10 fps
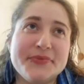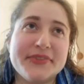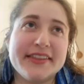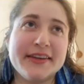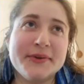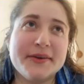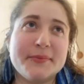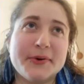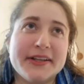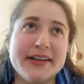The thing with
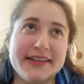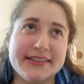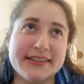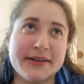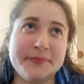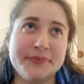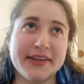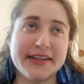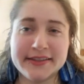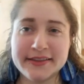Ebola is
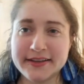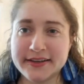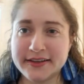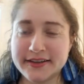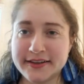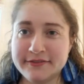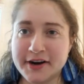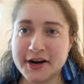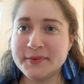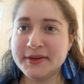it's in the
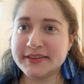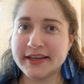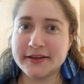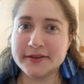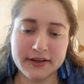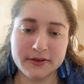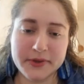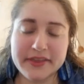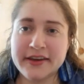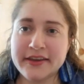environment. Like we
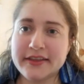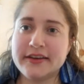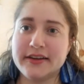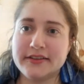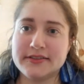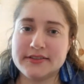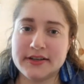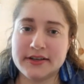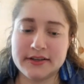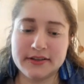think that it's
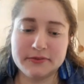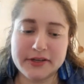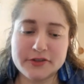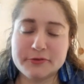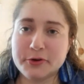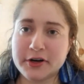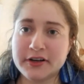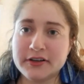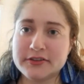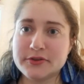a
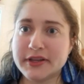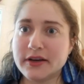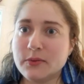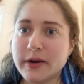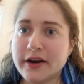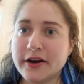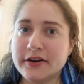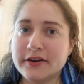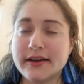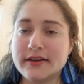reservoir, so like
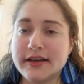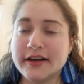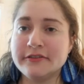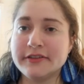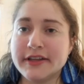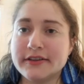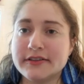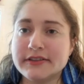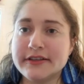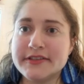where it kind of like
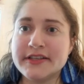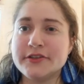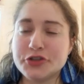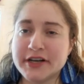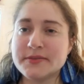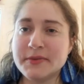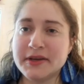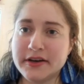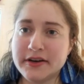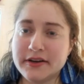lives and is
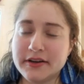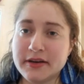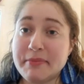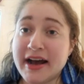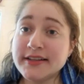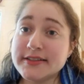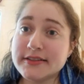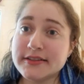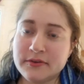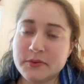transmitted in
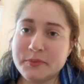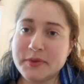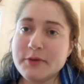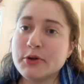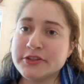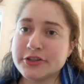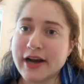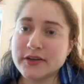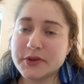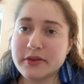bats. When people
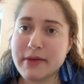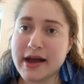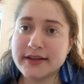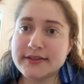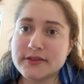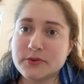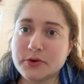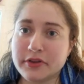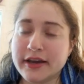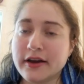interact with the bats
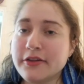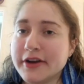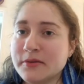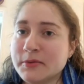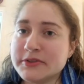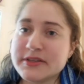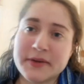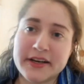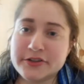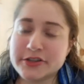or like other animals that
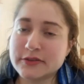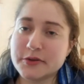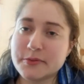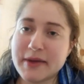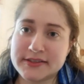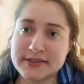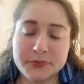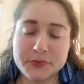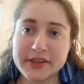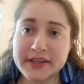might interact with bats,
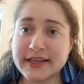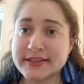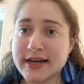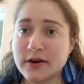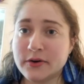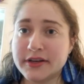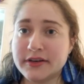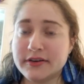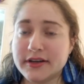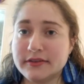we think that's how it
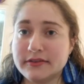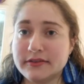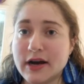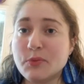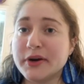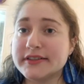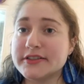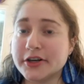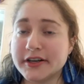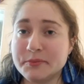outbreaks
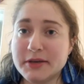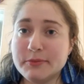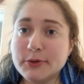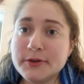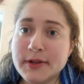start in people.